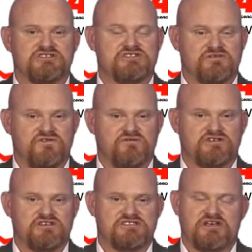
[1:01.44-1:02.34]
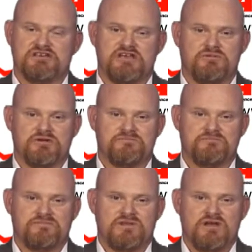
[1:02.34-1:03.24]
is the 15 cent debit.
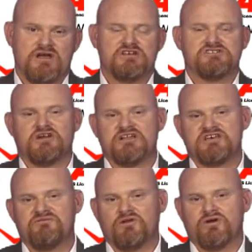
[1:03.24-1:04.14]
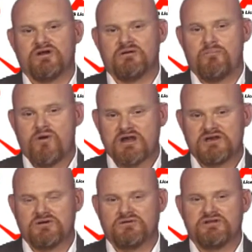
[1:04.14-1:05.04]
So let's have a look at a
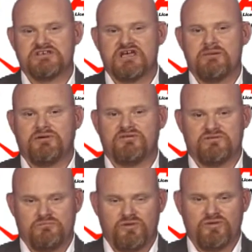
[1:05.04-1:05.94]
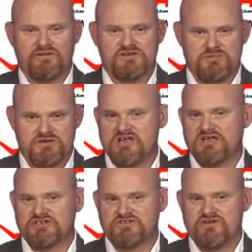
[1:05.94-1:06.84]
practical example of employing this particular